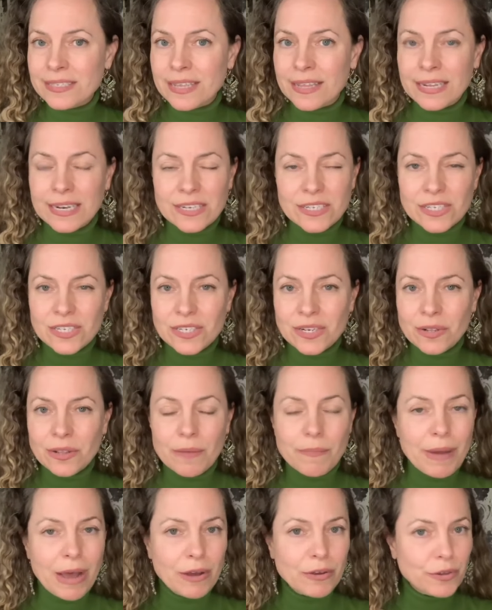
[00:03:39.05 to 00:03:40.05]
then it's still
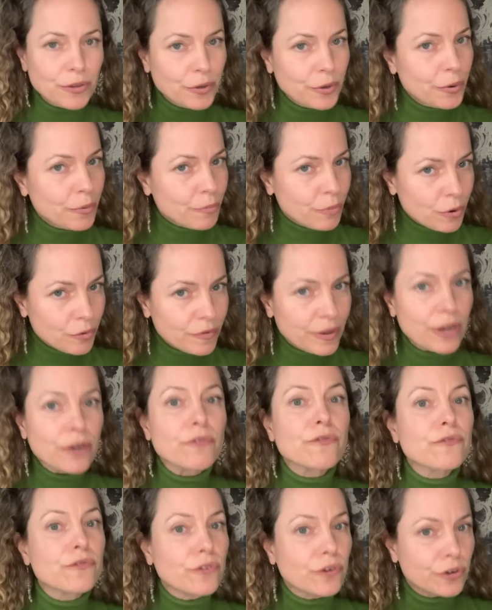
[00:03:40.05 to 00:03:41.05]
about you moving
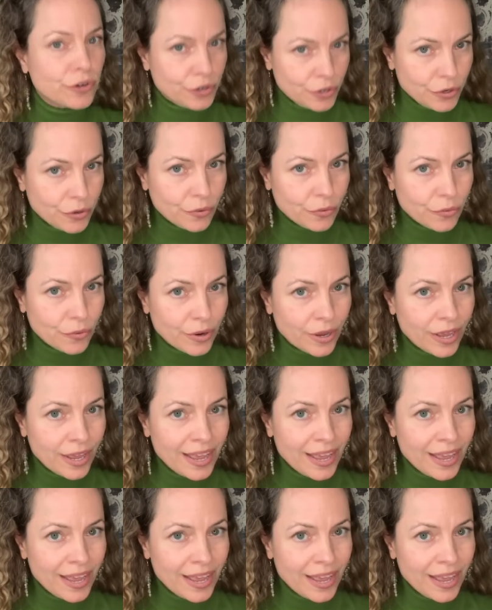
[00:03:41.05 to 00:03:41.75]
for you.